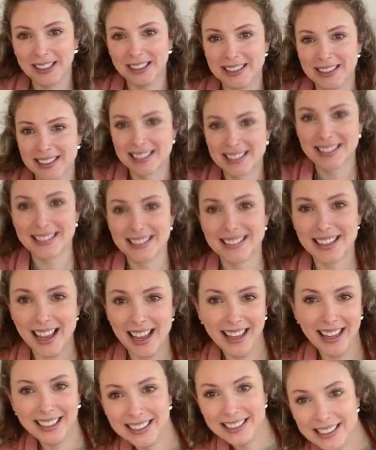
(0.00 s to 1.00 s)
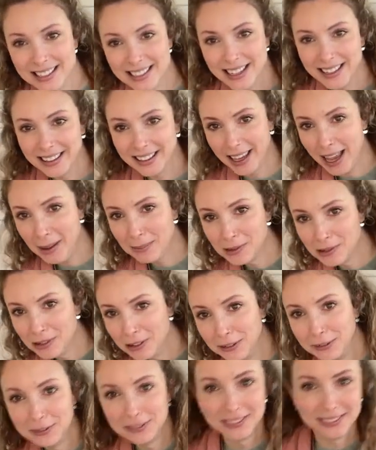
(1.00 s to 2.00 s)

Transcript: because I need to turn the camera